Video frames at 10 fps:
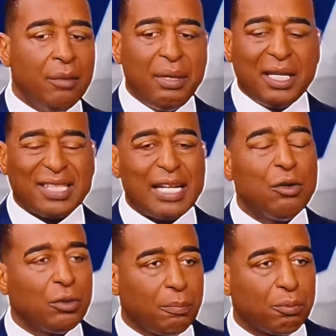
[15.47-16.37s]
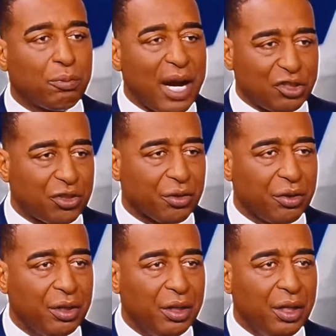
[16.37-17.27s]
because I know the pressure
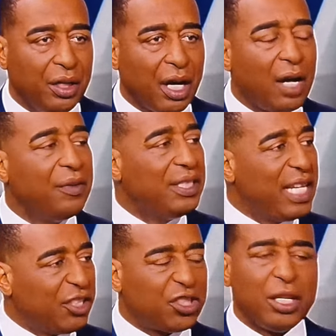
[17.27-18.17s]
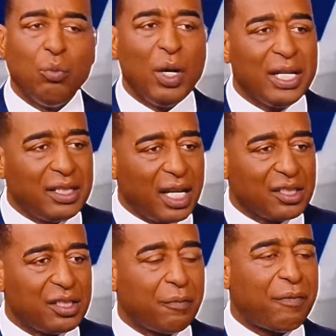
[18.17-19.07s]
of addiction and what it
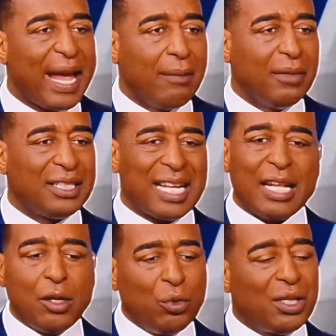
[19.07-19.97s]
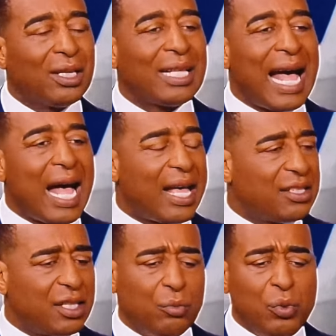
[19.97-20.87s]
does to families. And I know the
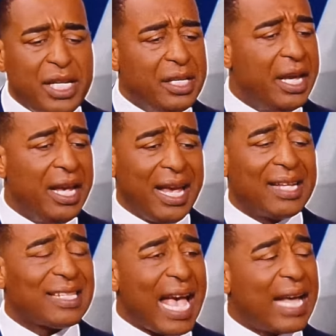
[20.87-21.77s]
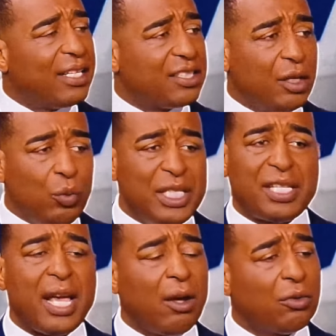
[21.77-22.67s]
lies that we, as addicts, that we
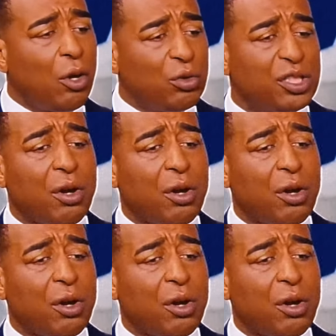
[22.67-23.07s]
tell those in